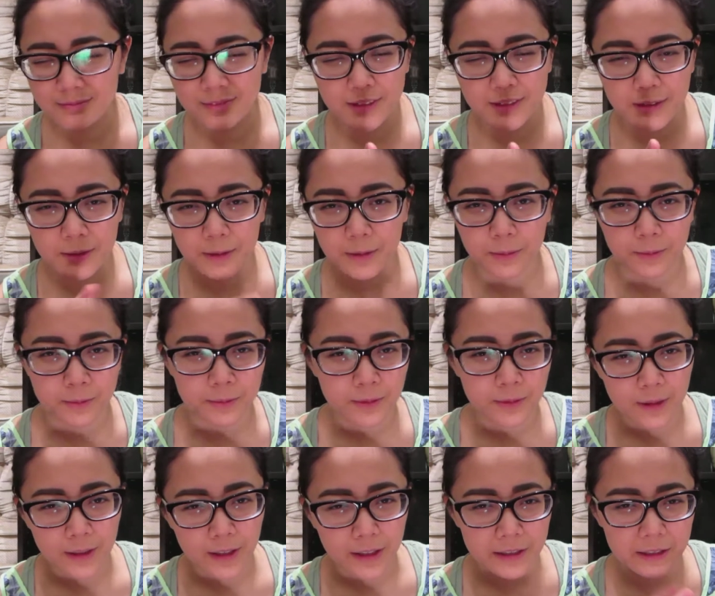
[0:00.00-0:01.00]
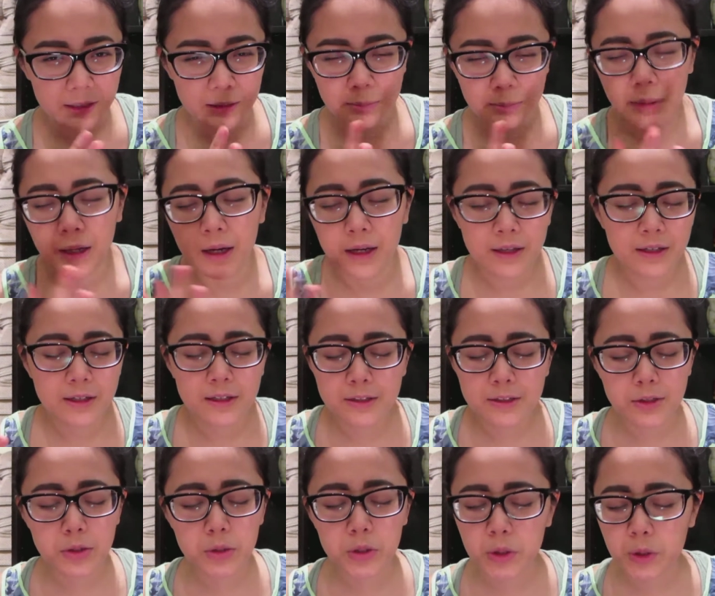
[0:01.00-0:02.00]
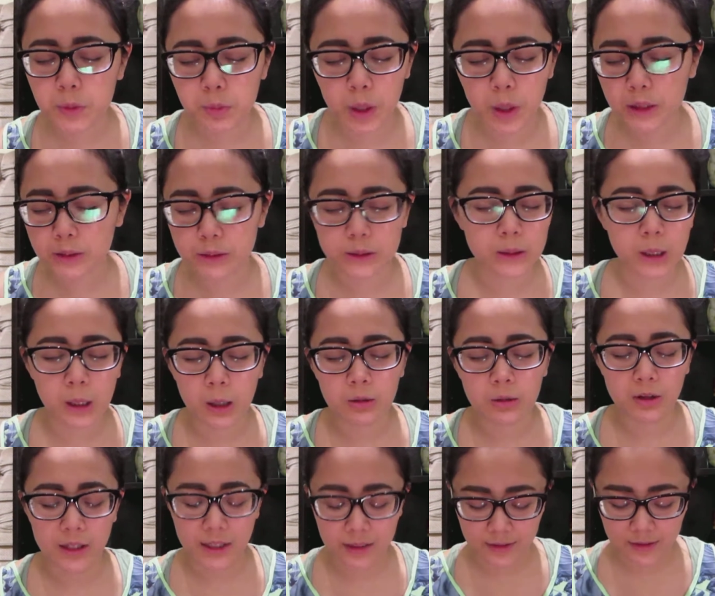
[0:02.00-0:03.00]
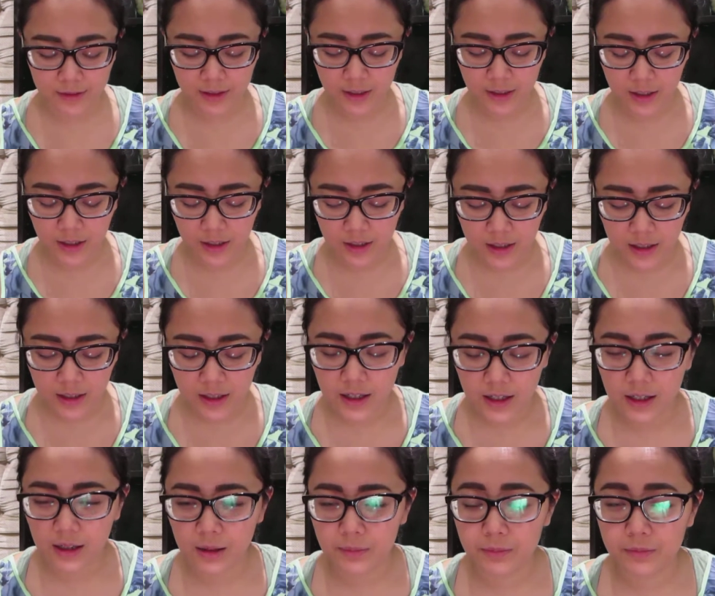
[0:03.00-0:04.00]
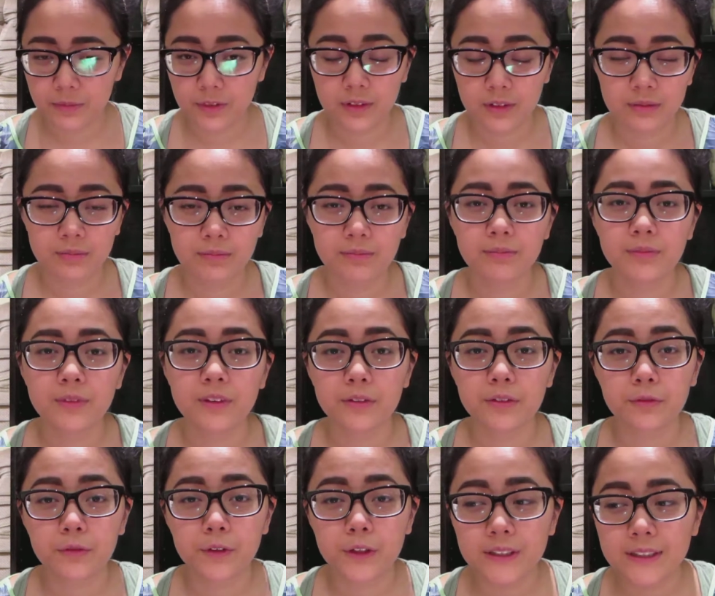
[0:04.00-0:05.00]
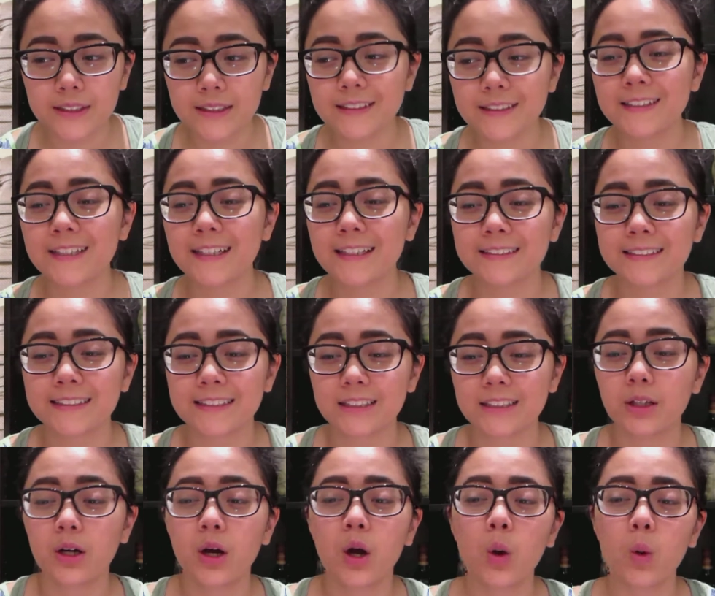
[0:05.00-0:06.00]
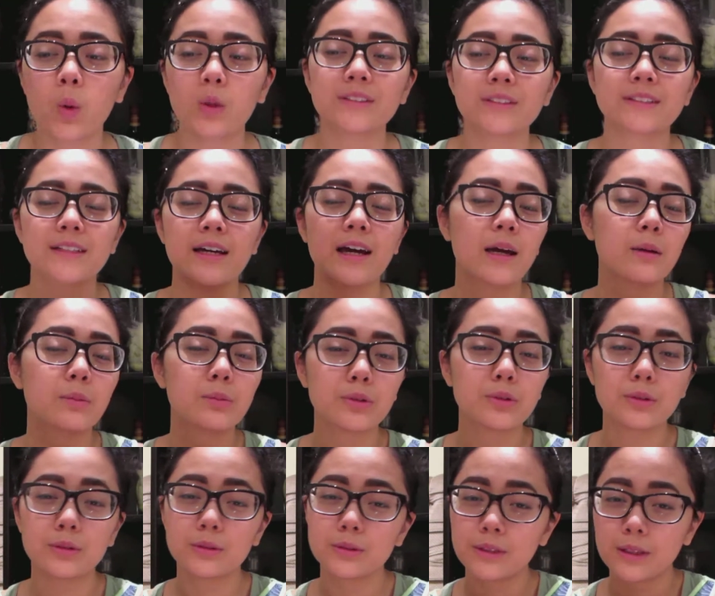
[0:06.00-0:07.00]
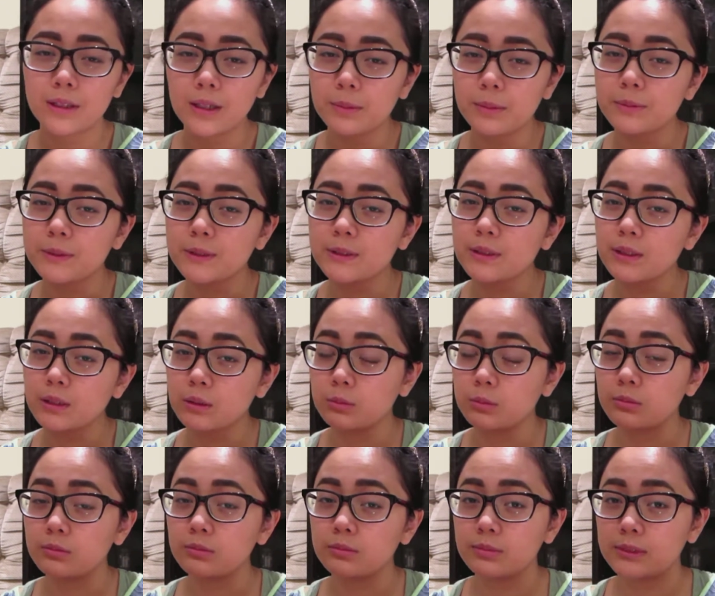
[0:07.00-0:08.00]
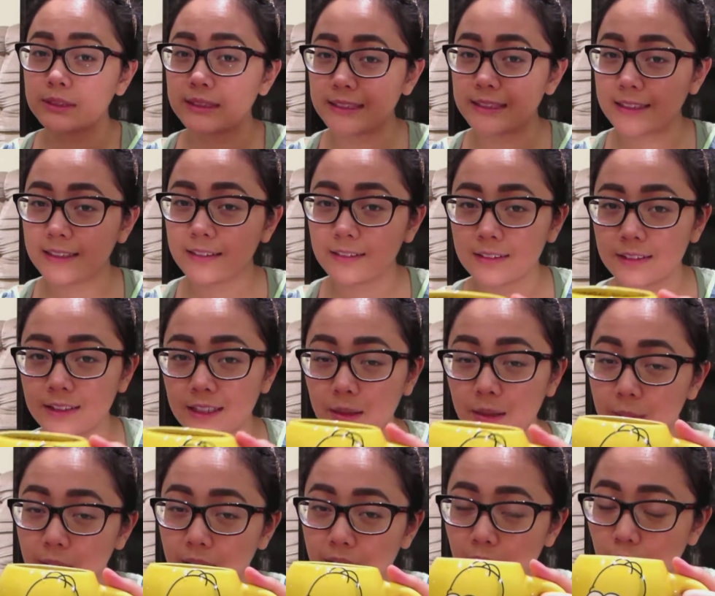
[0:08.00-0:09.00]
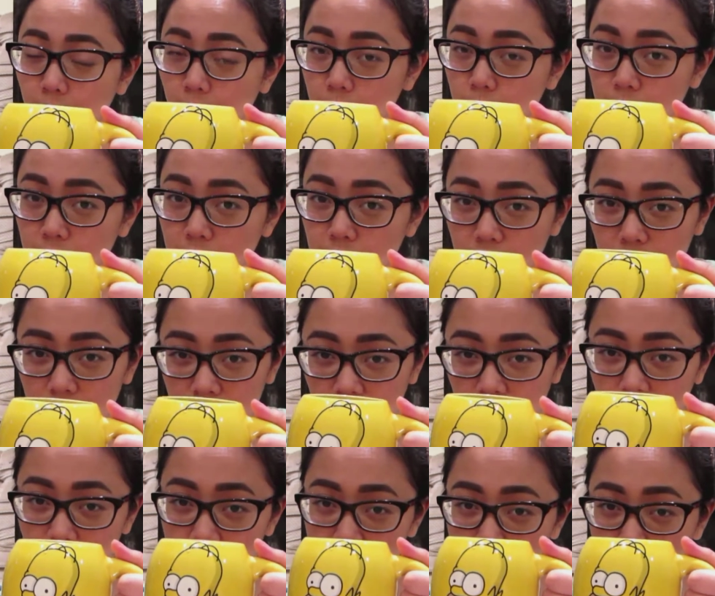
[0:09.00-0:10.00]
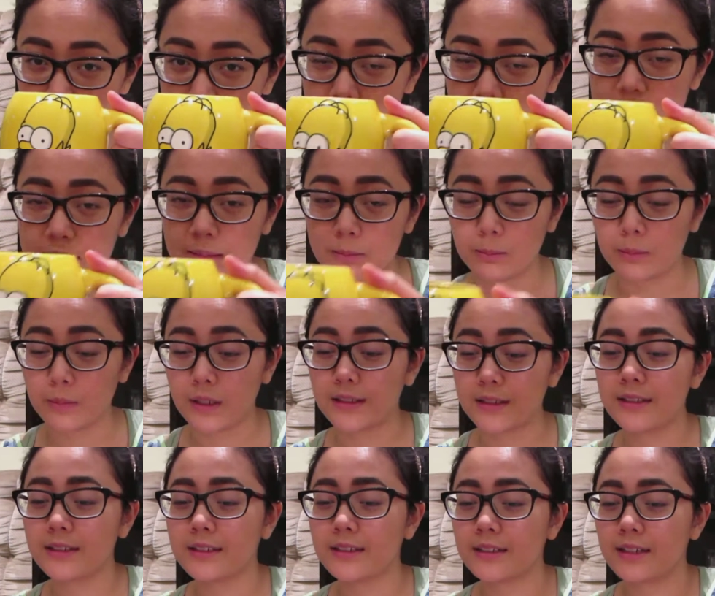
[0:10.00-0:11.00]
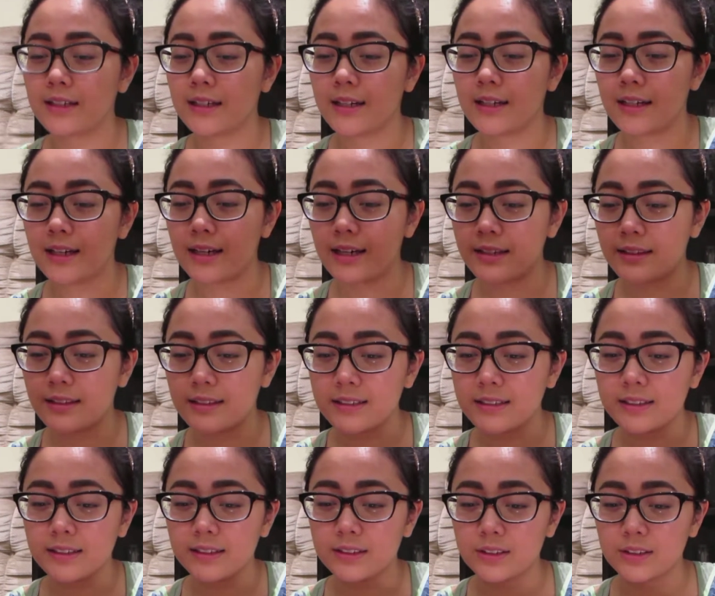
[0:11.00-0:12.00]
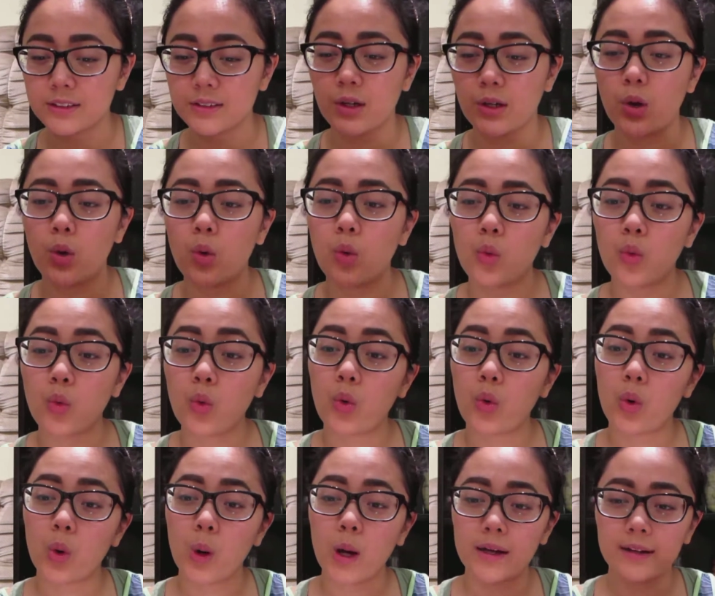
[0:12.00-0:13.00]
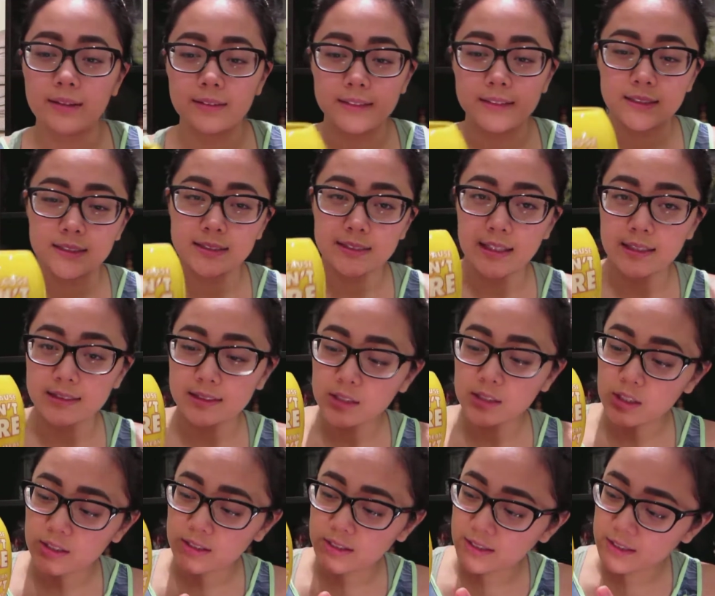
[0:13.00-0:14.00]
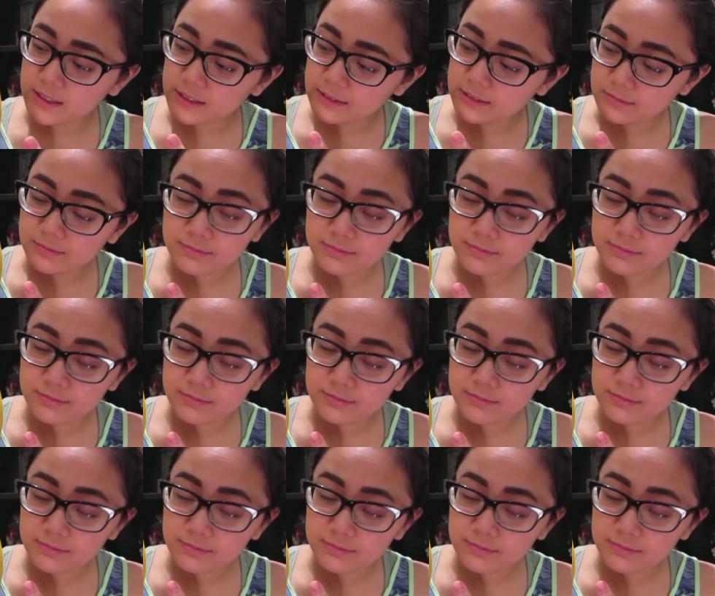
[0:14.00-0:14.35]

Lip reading: I know, I keep the suspense going. The first thing that I did was I brewed up some tea in my Homer Simpson mug, and this is what it says on there.